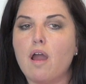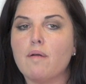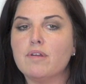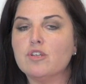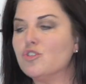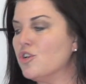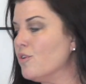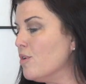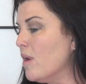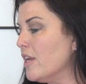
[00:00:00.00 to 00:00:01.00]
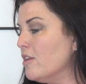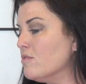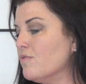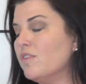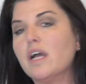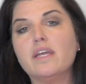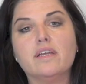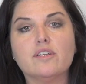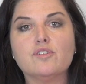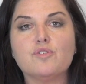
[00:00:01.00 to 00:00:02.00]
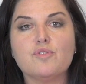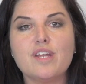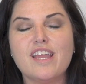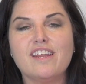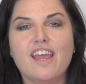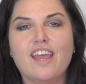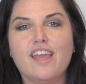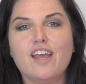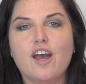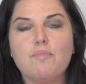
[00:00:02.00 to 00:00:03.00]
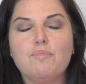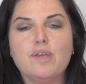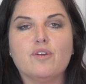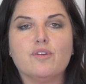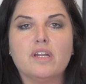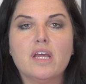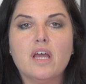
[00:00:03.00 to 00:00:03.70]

I'm going to show you how to use a flocking gun to create a beard,